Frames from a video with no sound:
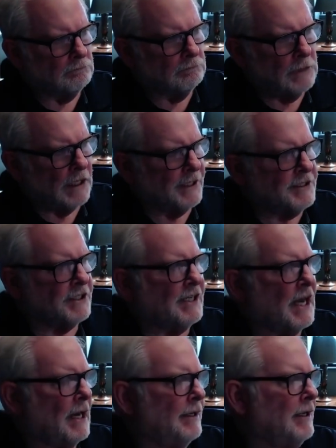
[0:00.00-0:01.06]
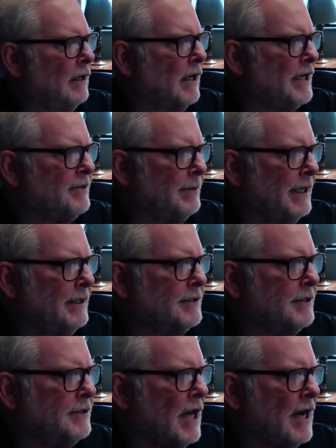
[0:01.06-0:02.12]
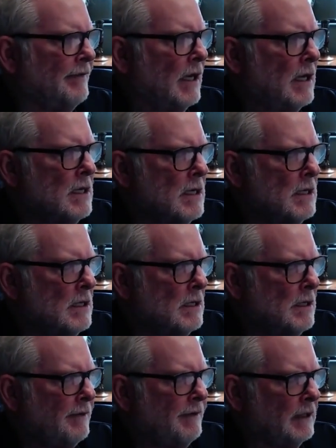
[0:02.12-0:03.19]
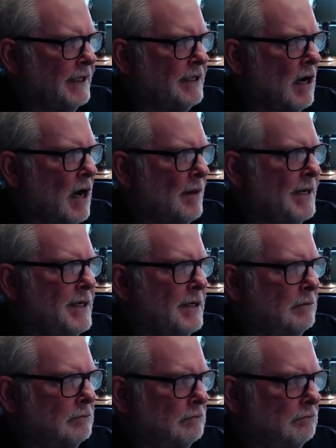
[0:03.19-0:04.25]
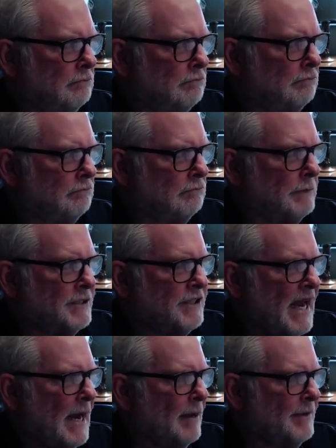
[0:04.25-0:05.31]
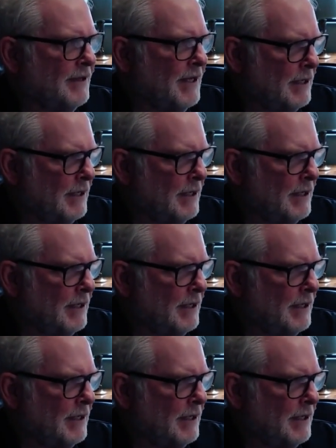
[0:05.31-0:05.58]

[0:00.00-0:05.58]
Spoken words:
Well, this is kind of, I explained this is kind of a fairly common scam that they